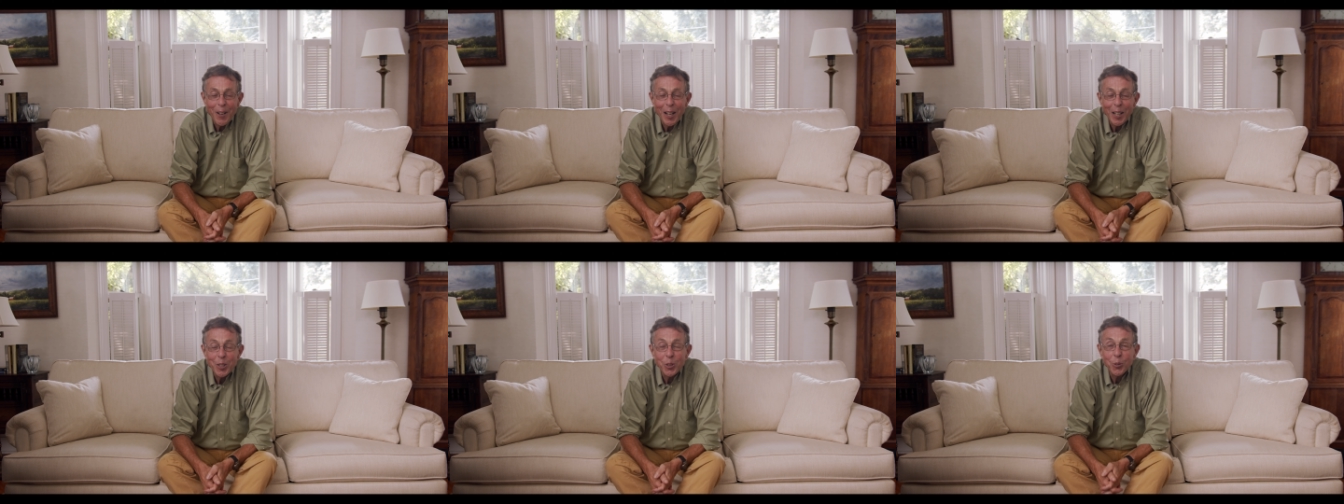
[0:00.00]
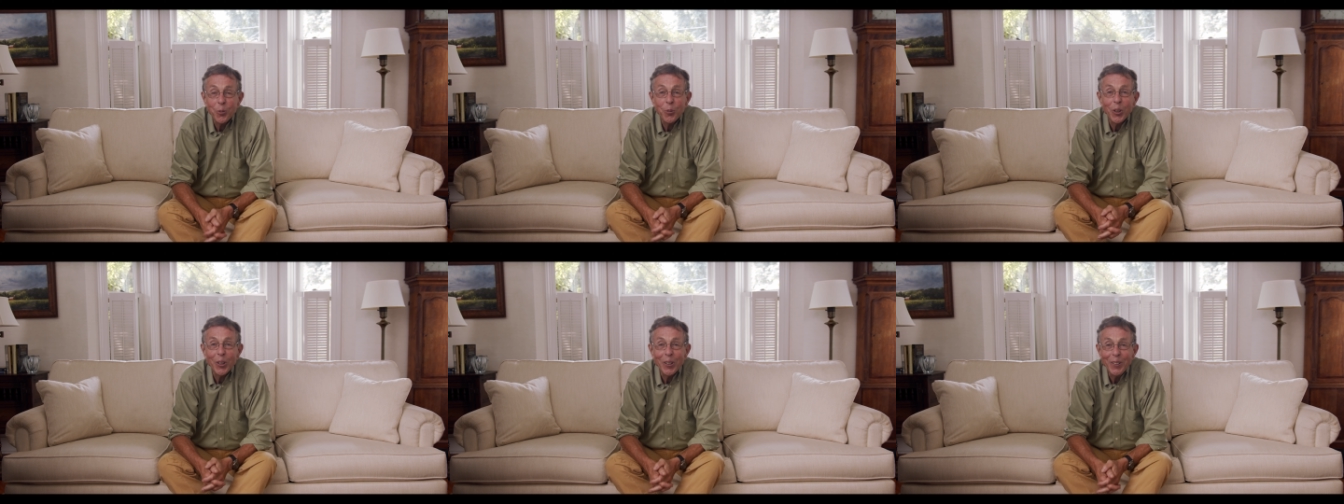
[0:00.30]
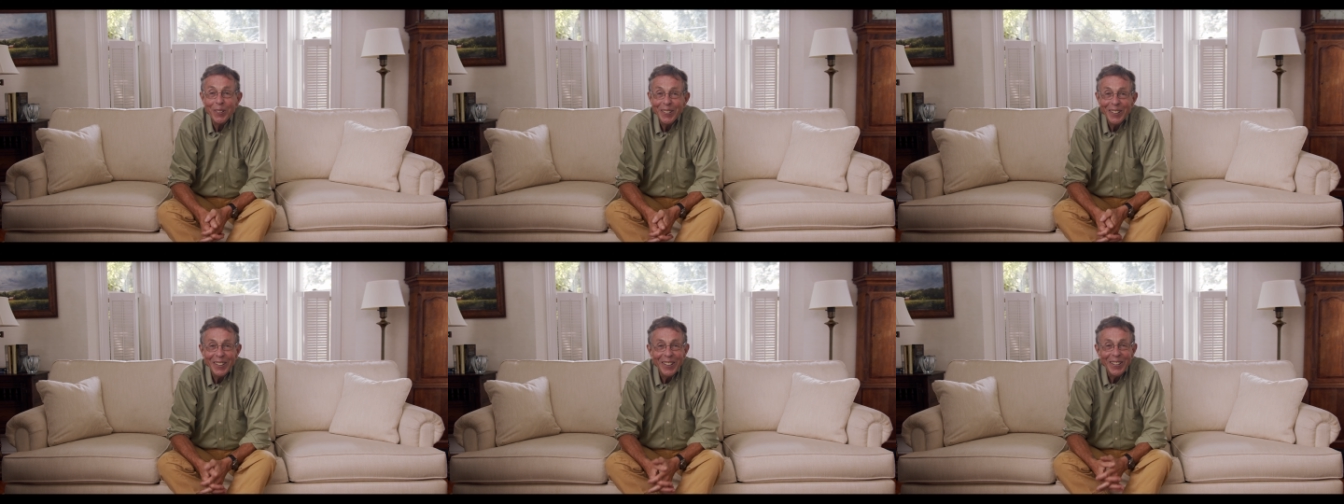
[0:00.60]

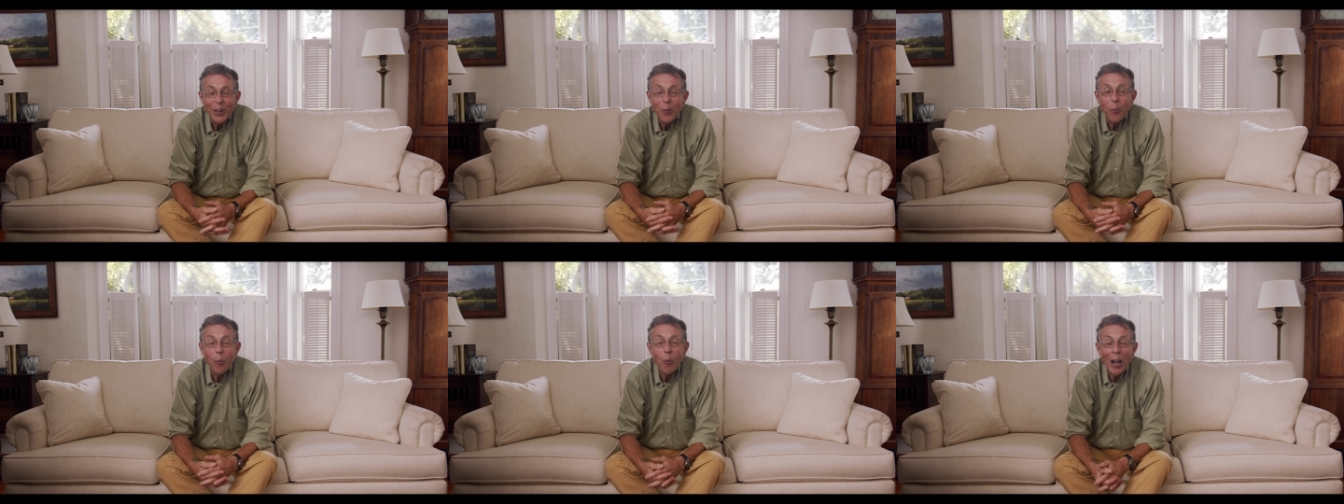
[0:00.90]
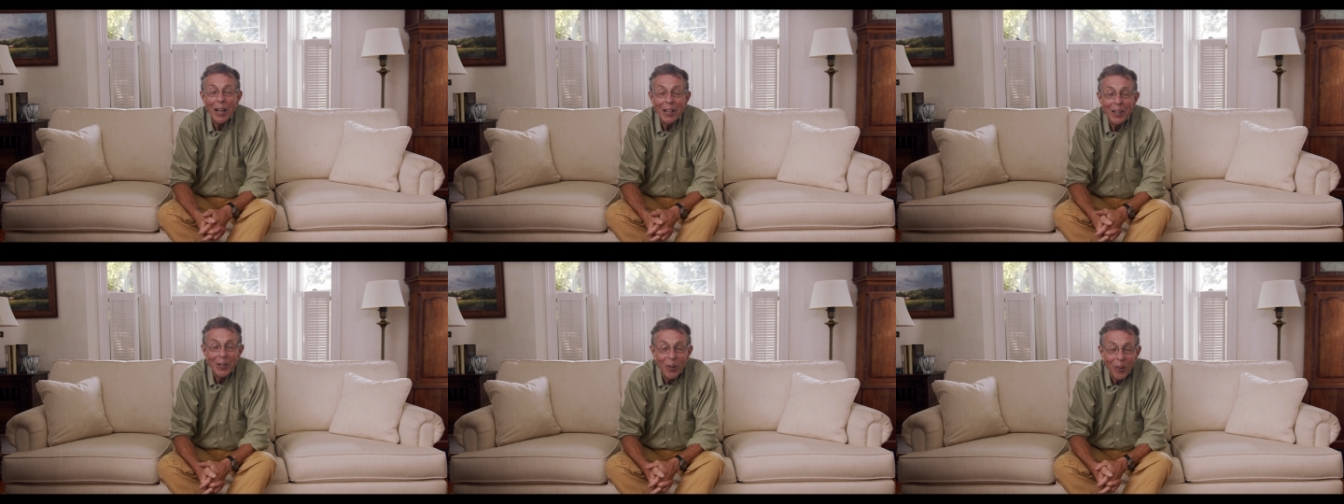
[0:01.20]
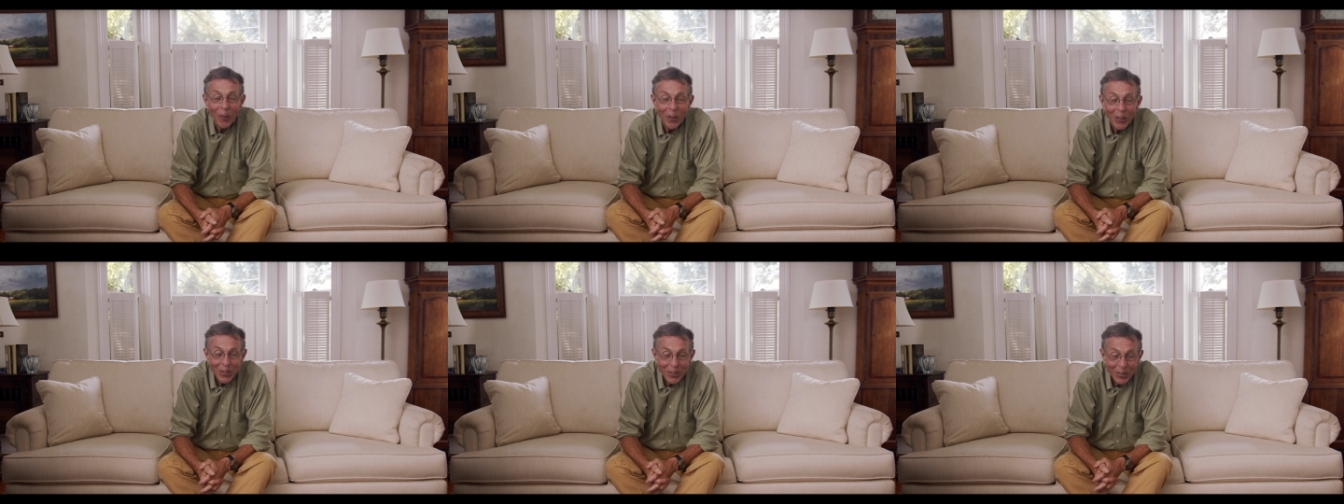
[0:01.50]
vengeful white
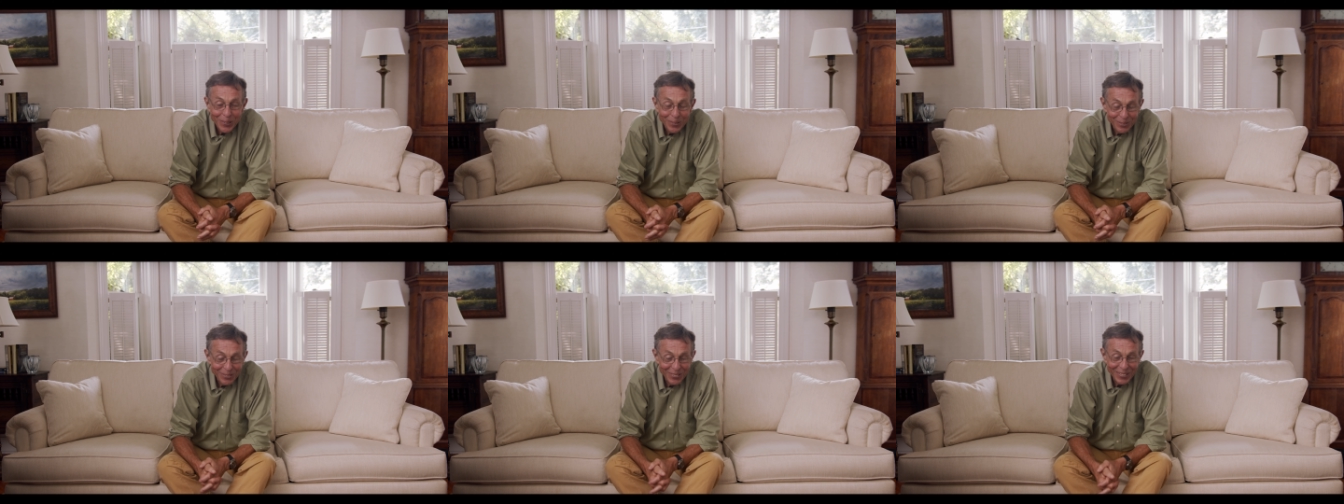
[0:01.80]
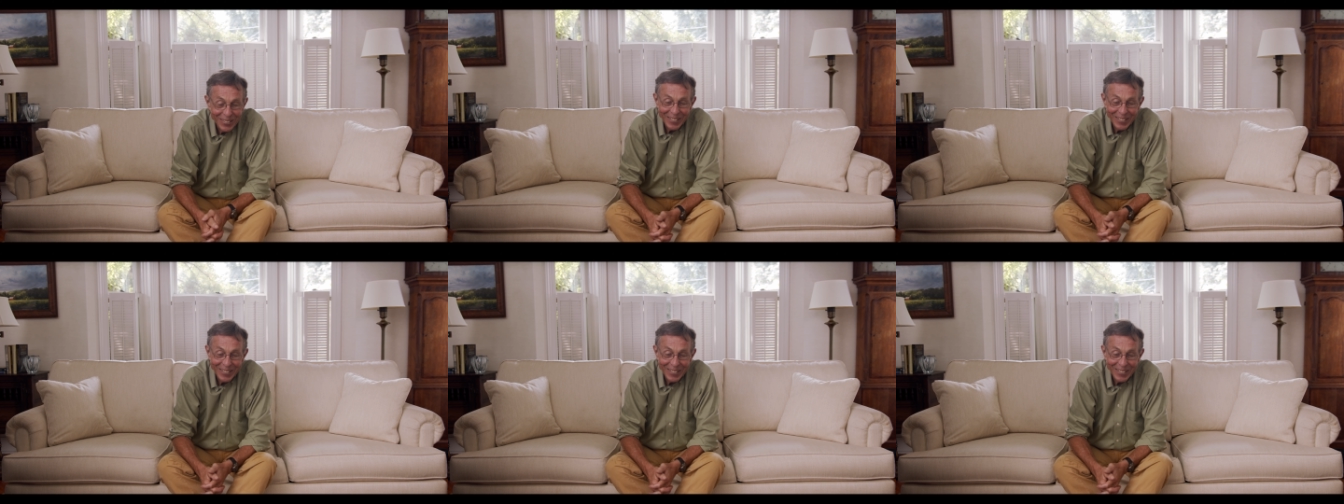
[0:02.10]
North